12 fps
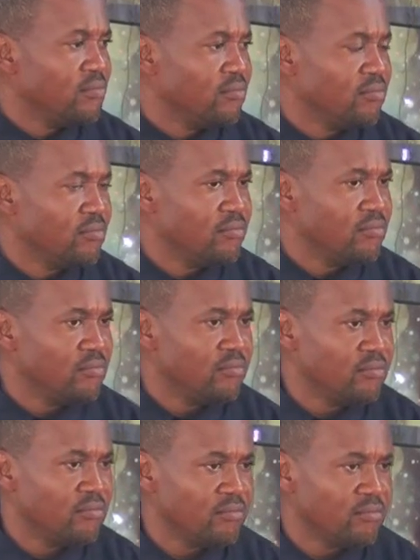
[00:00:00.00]

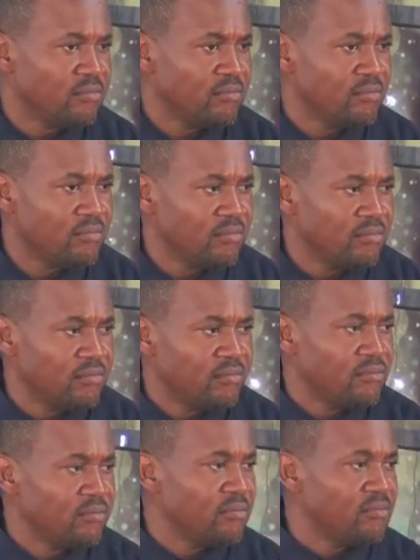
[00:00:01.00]

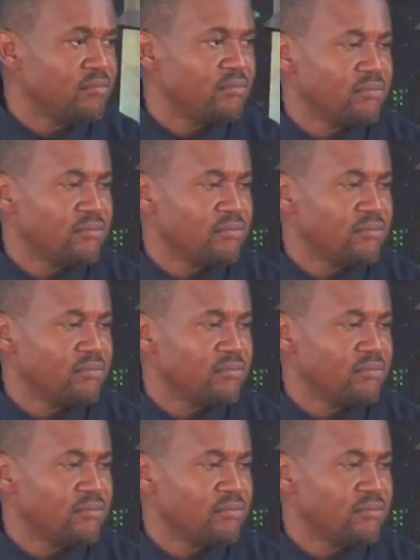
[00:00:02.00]
(no one is talking)